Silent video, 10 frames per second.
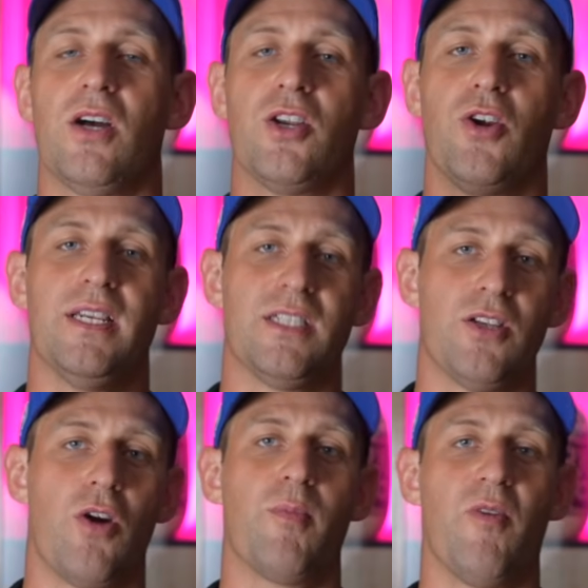on your
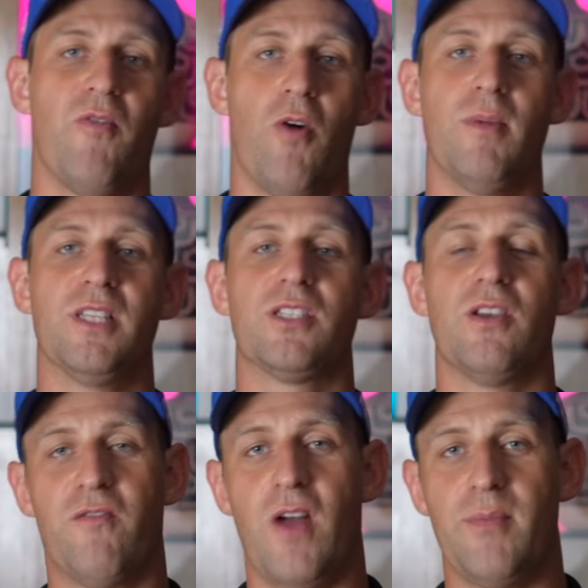historic performance
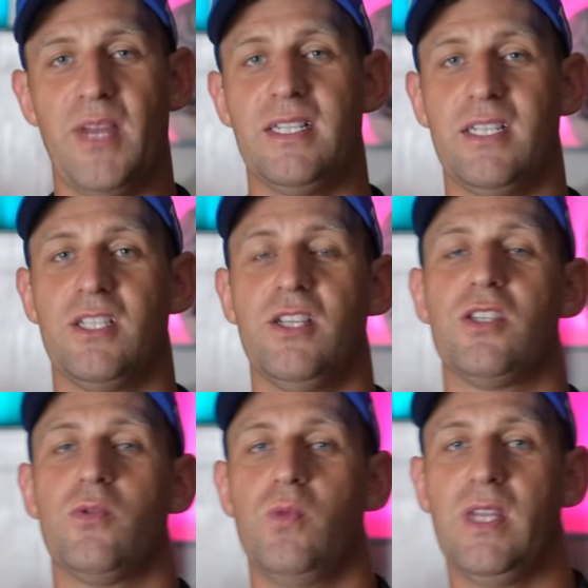from that
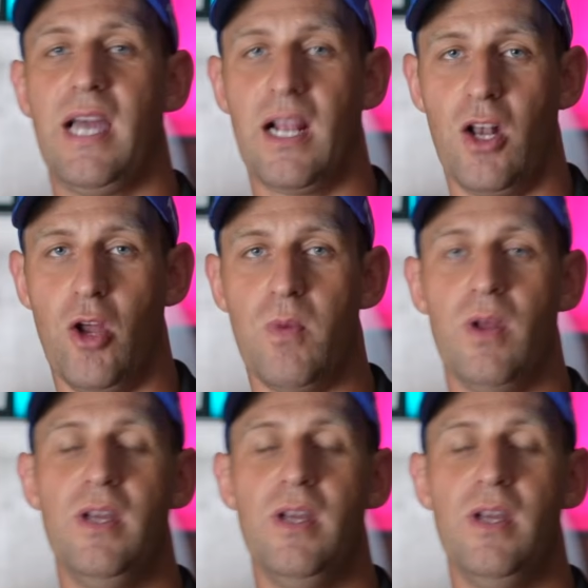distance with that club.